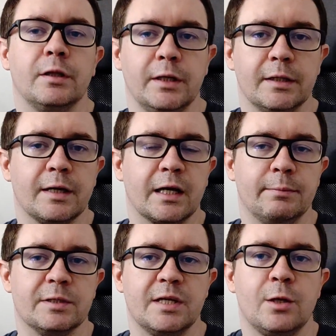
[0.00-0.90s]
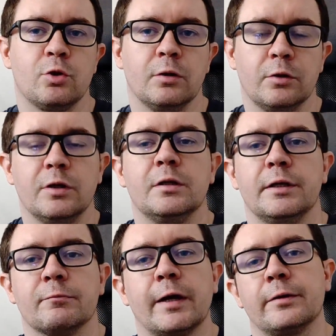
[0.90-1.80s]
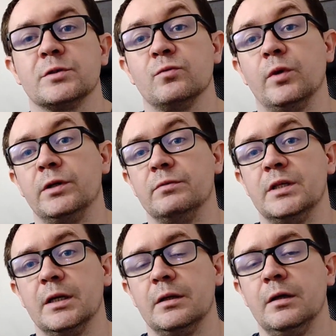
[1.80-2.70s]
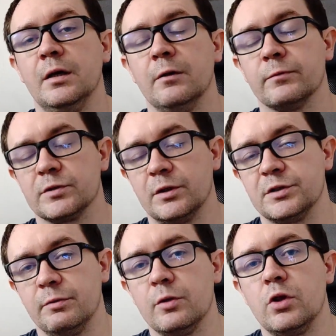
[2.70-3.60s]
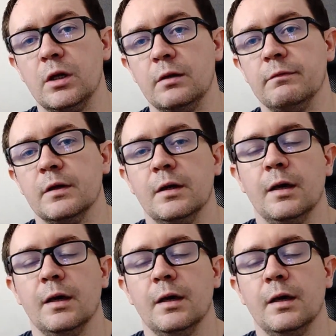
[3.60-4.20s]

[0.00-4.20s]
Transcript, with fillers: clean documentation, good, clean records of what you did, results you achieved,